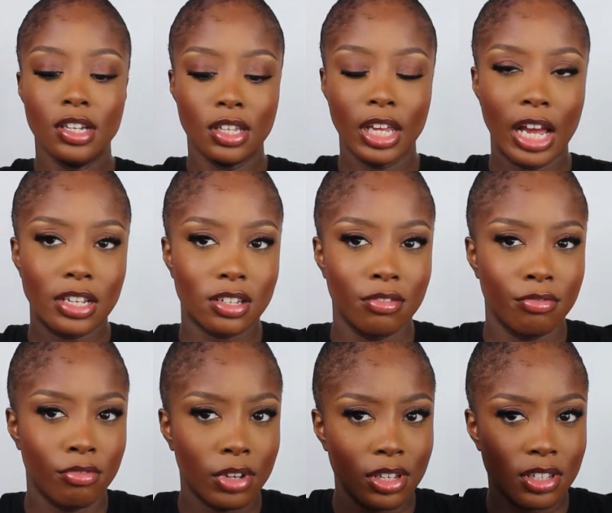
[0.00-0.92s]
You guys
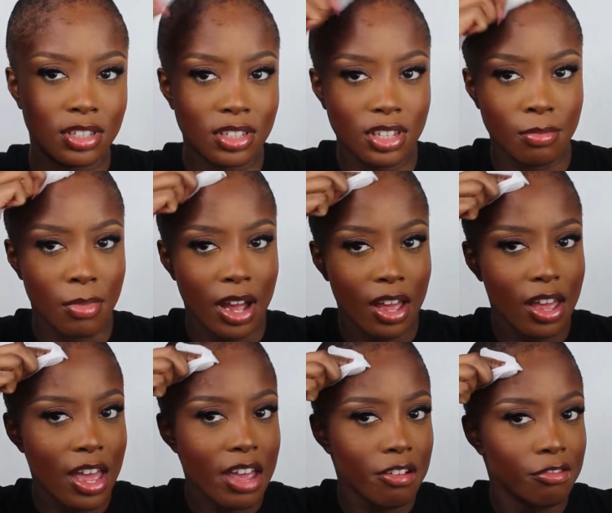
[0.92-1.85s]
can really see my
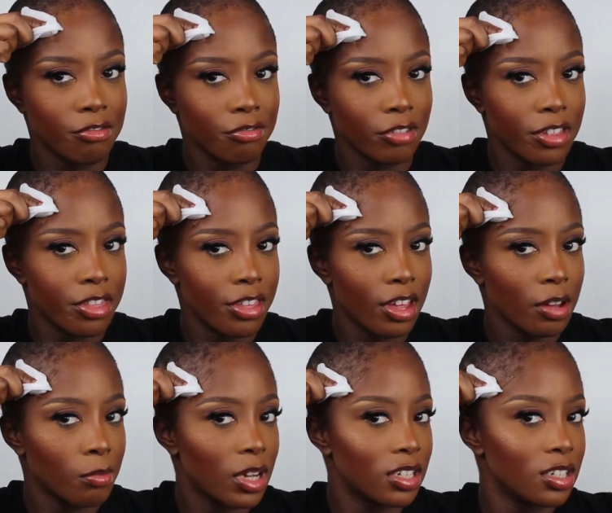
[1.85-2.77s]

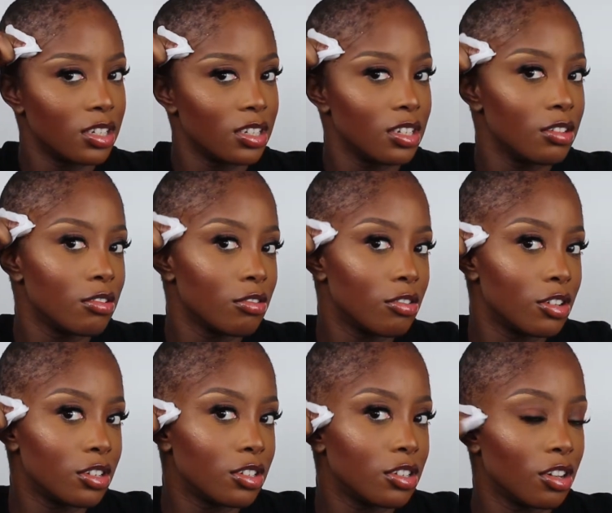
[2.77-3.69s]
everything, my
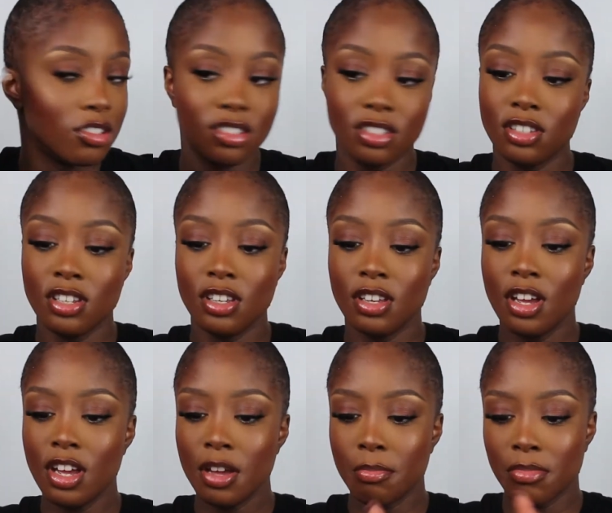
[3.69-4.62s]
secrets. You can see
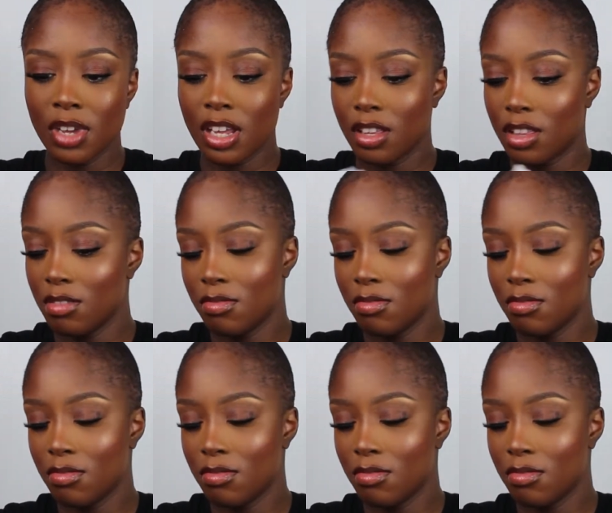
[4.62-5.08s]
me.